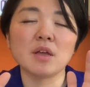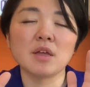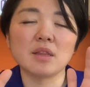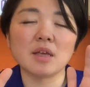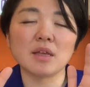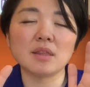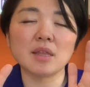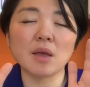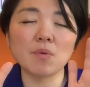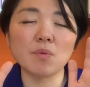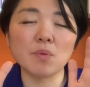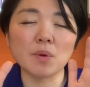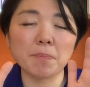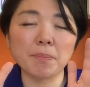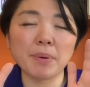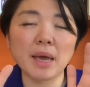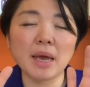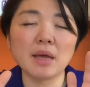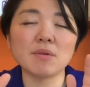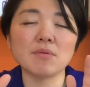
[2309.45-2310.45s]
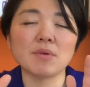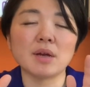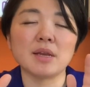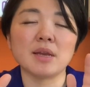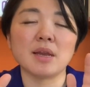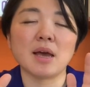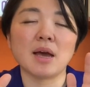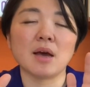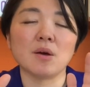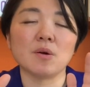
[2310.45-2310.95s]
that they would repent right
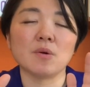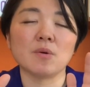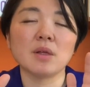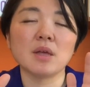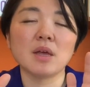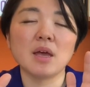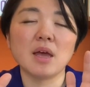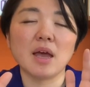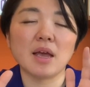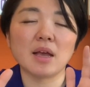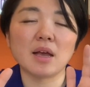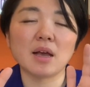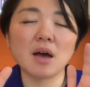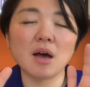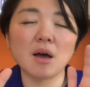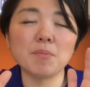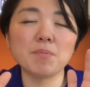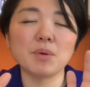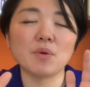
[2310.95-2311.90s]
now and come